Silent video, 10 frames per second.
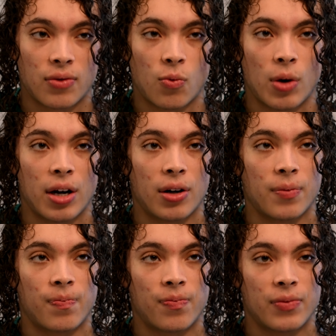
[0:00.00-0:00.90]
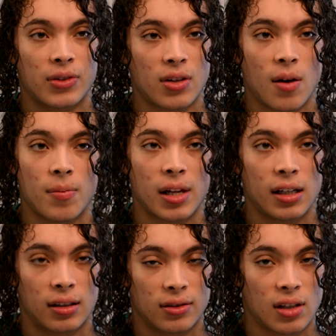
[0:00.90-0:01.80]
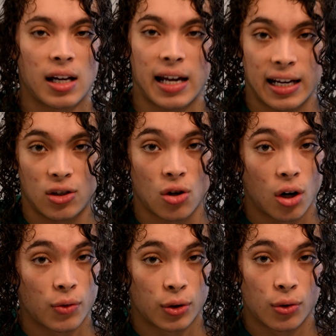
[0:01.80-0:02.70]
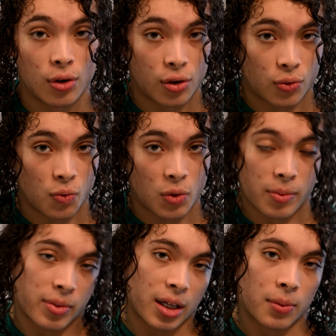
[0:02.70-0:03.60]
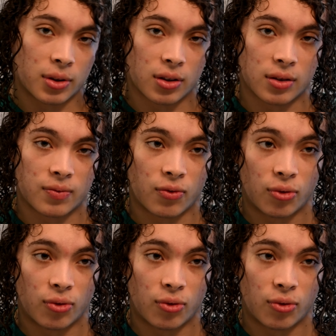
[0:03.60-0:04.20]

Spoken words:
where some, like, say HR recruiters wouldn't be able to